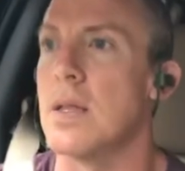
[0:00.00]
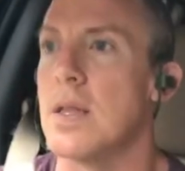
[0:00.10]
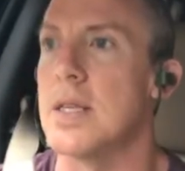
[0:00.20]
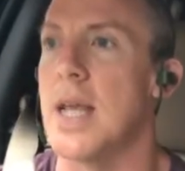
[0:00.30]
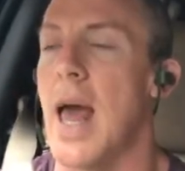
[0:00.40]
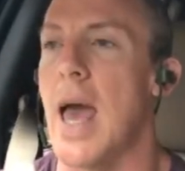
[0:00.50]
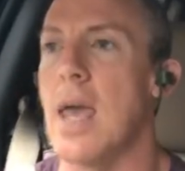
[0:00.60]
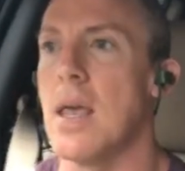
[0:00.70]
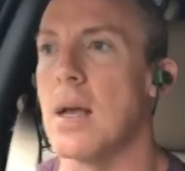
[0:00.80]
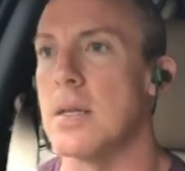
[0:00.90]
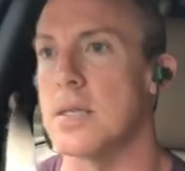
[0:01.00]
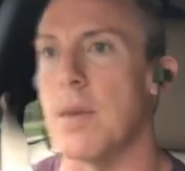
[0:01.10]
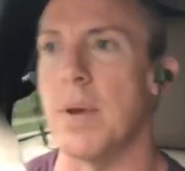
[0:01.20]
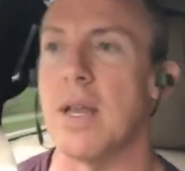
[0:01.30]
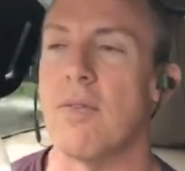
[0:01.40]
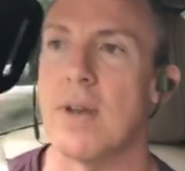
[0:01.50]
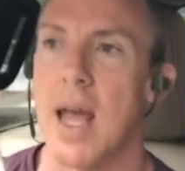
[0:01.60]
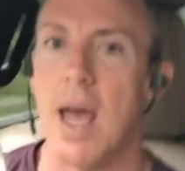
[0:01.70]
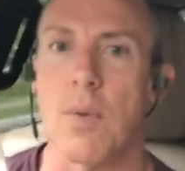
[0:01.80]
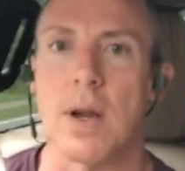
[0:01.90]
today is going to be a different
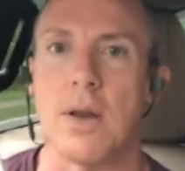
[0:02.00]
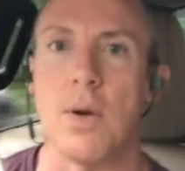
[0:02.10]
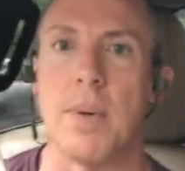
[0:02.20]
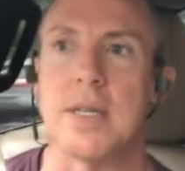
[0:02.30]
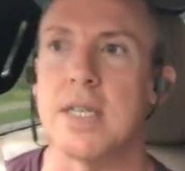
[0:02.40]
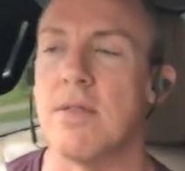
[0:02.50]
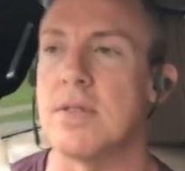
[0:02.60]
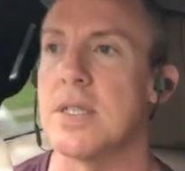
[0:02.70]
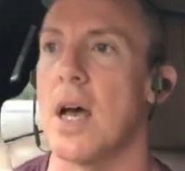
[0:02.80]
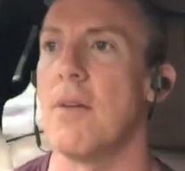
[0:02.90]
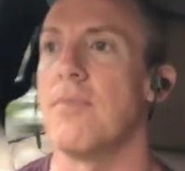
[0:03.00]
day. We're going to do a bunch of different stuff.